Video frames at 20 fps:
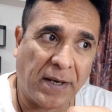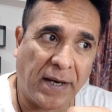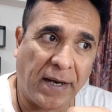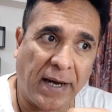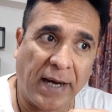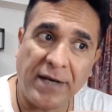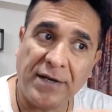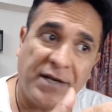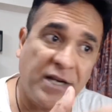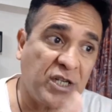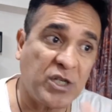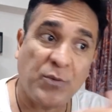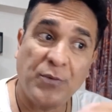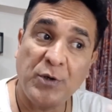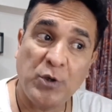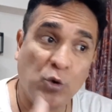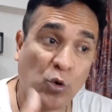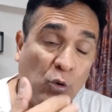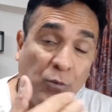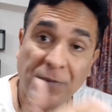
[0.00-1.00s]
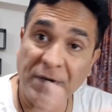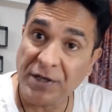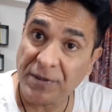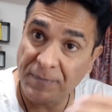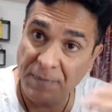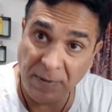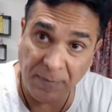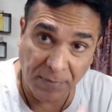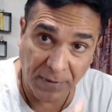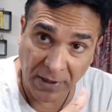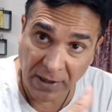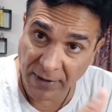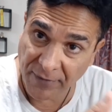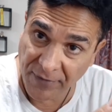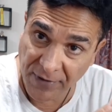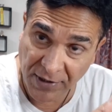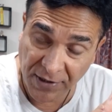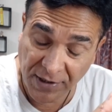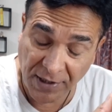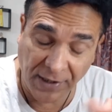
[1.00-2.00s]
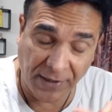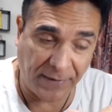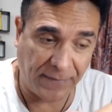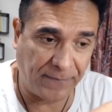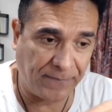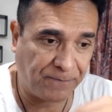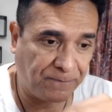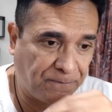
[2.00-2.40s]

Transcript: And yes, we do meet people every day.